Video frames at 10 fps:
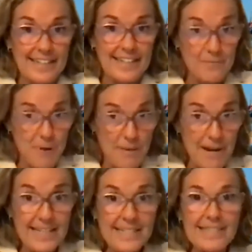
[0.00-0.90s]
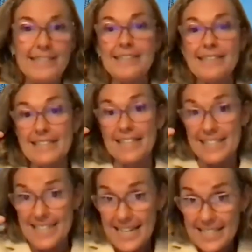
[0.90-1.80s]
the prevalence, the
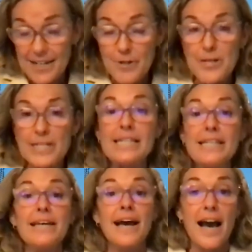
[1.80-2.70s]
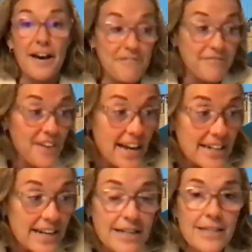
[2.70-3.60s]
test accuracy, and
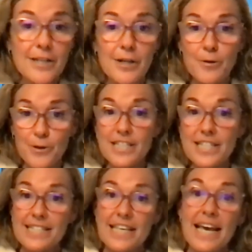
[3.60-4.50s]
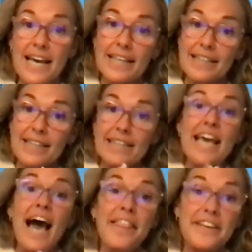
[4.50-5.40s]
finally, which is
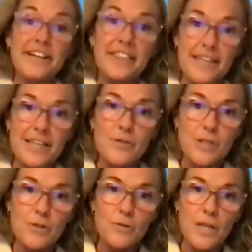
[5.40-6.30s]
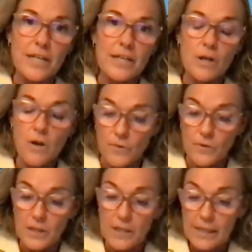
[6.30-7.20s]
the other thing you need to take into account,